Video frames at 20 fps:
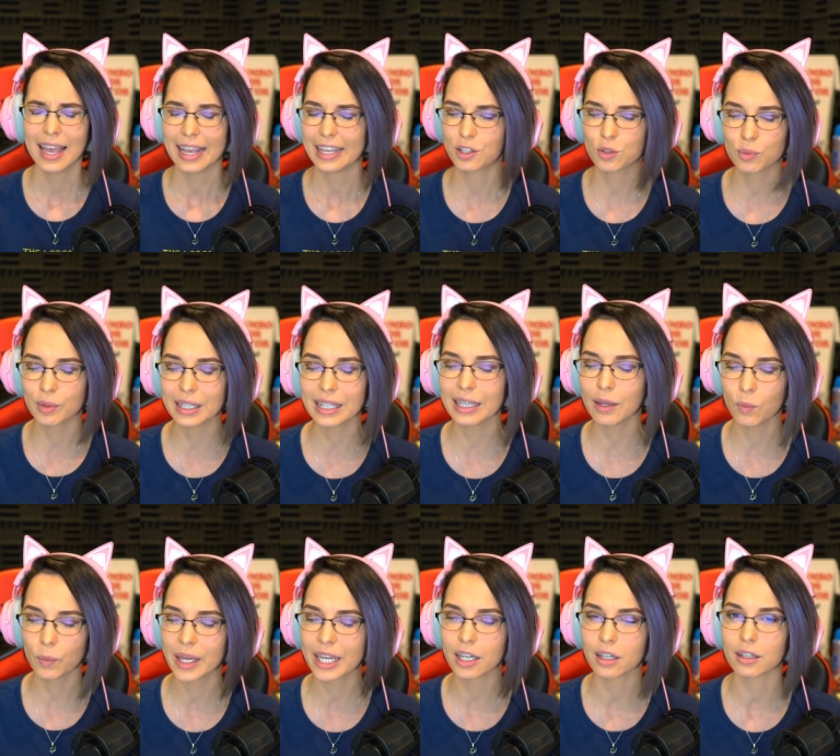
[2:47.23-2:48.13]
It's really
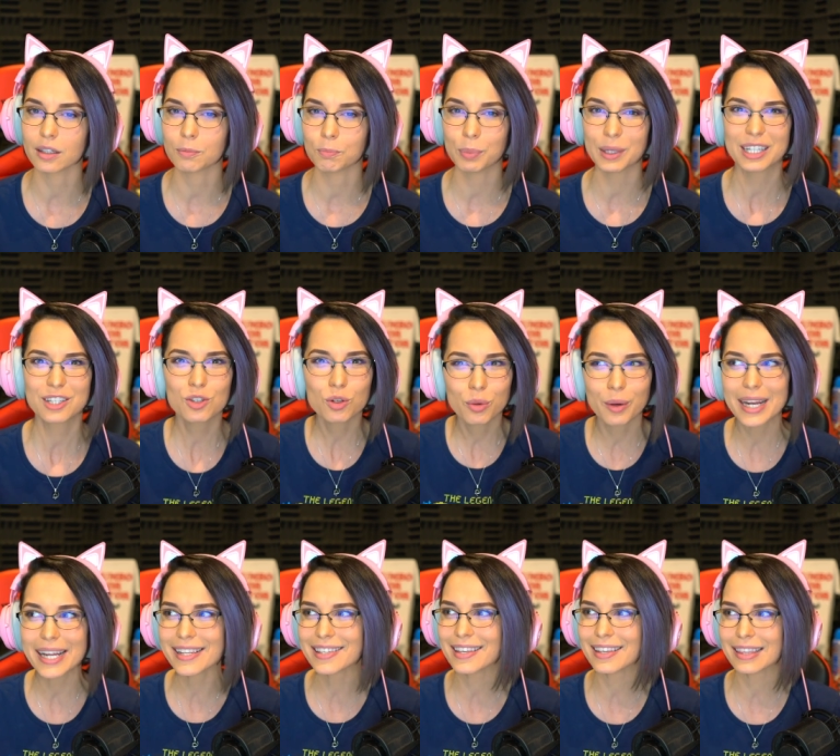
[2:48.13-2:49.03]
weird, but it's
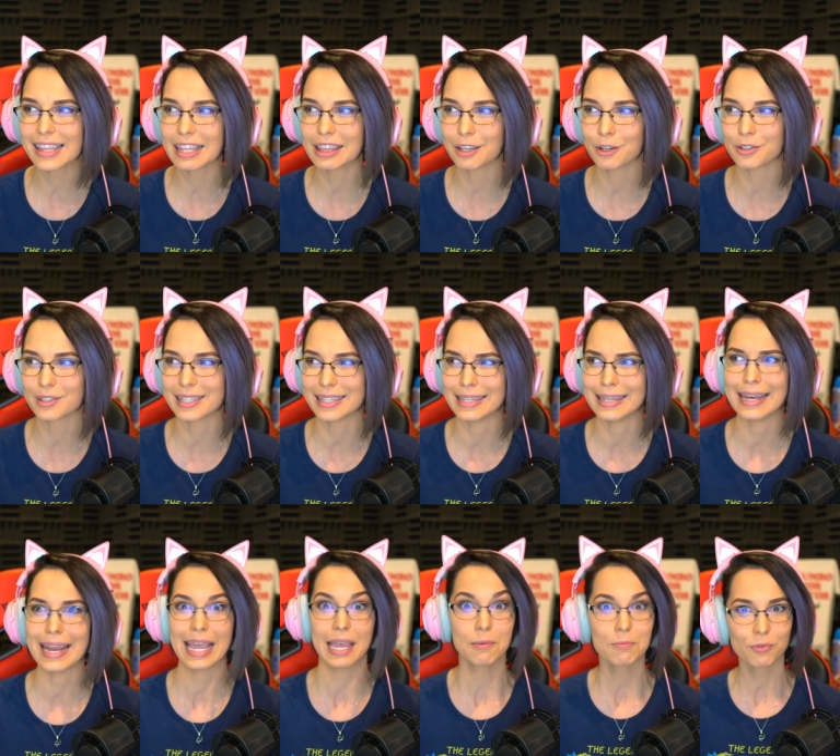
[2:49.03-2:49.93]
crazy that there's a
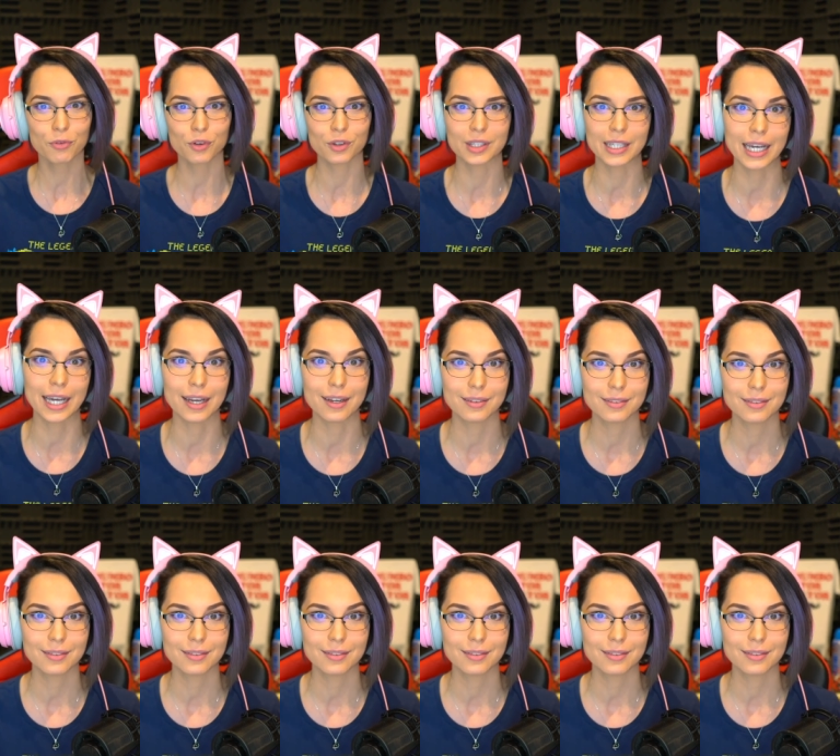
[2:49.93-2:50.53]
name for that.